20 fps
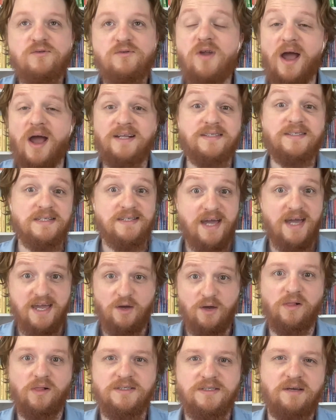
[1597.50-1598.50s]
night and day
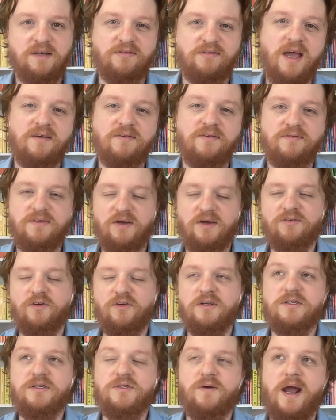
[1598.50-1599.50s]
quality of life
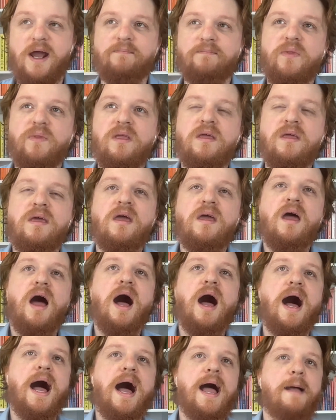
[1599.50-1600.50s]
difference, right?
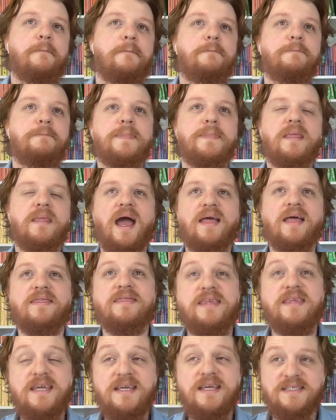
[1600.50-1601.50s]

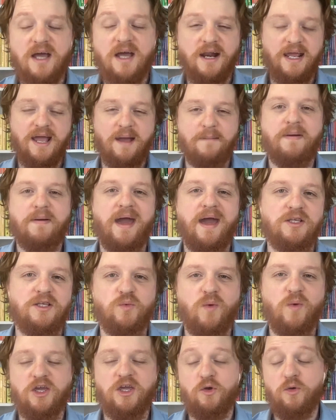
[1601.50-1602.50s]
And these kind of
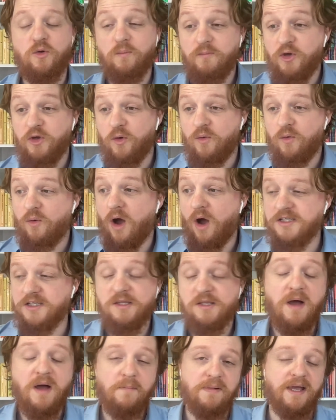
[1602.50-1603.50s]
campaigns where you ask
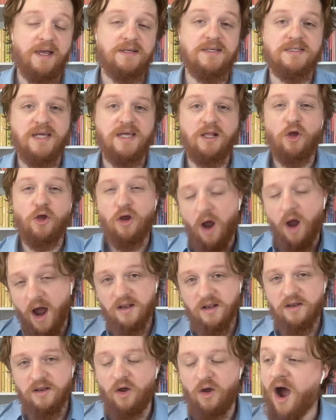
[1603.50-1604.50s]
the public to say, look,
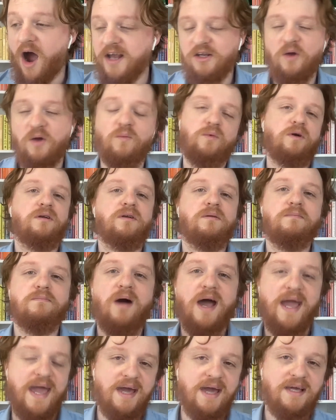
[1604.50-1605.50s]
no, I don't want
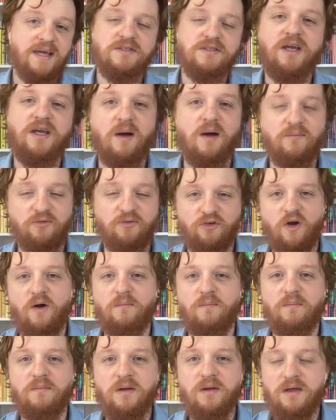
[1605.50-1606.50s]
my eggs to come
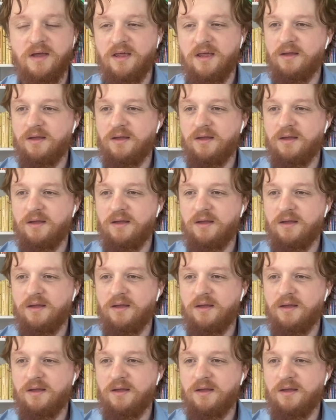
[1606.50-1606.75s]
from